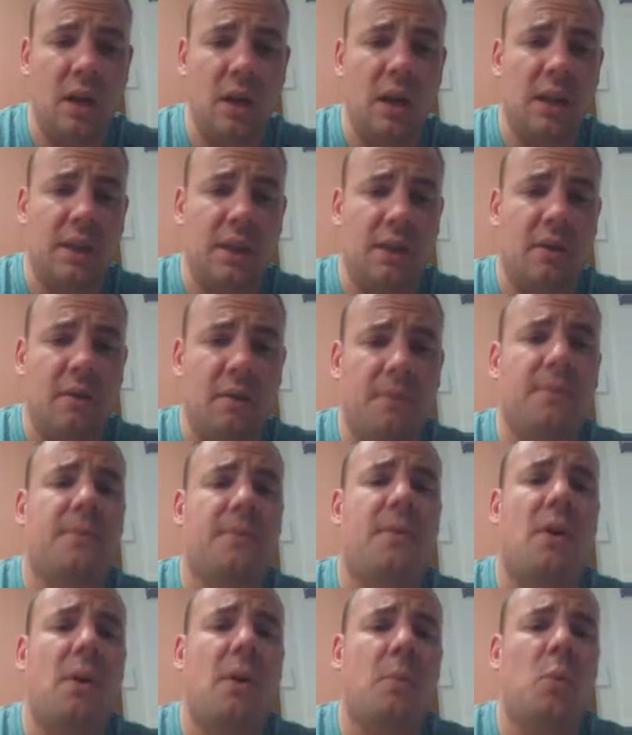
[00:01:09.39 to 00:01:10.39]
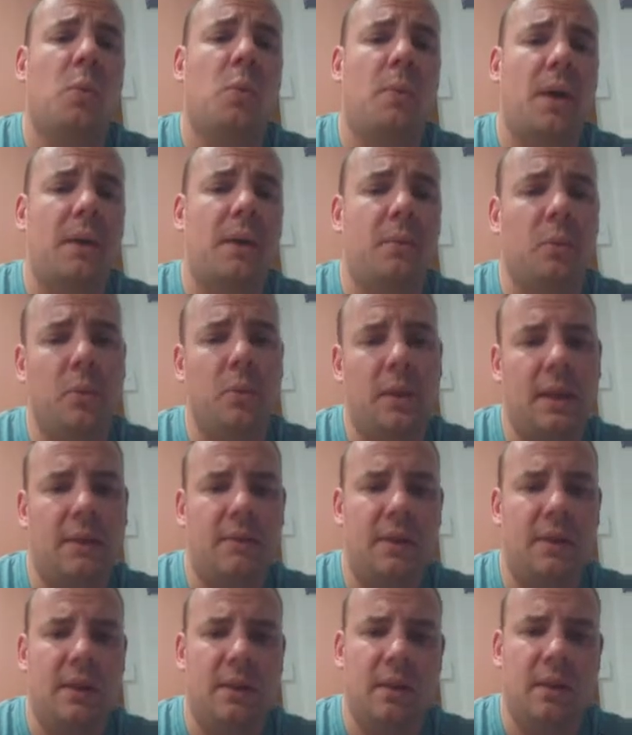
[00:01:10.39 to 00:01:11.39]
There are far more people living
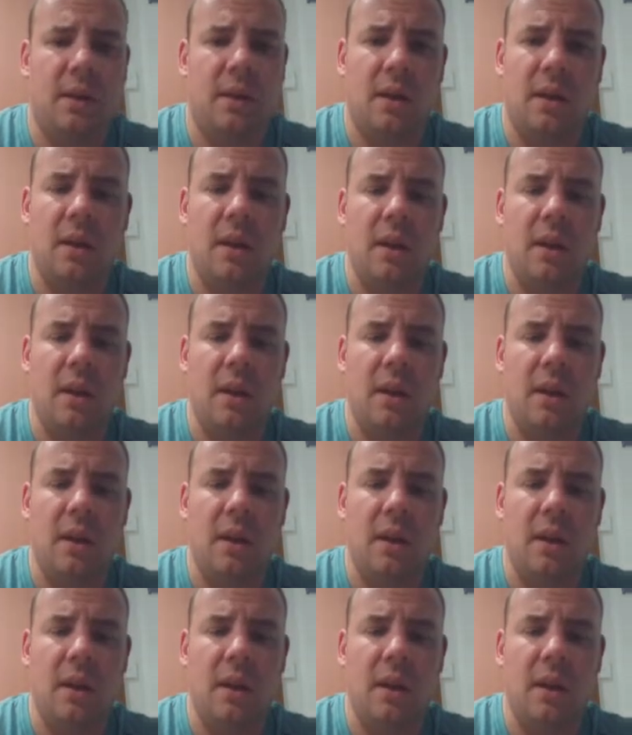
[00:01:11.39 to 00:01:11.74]
in the